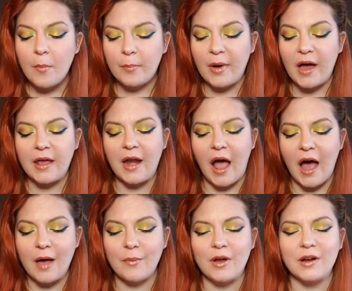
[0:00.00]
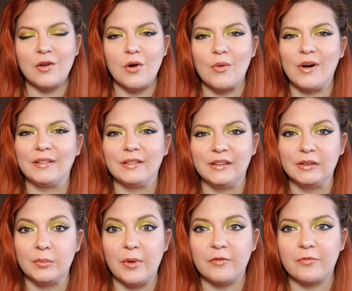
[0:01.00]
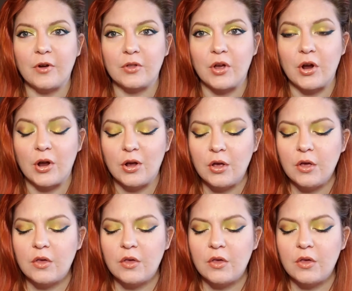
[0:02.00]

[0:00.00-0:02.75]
but I want to go a little bit further,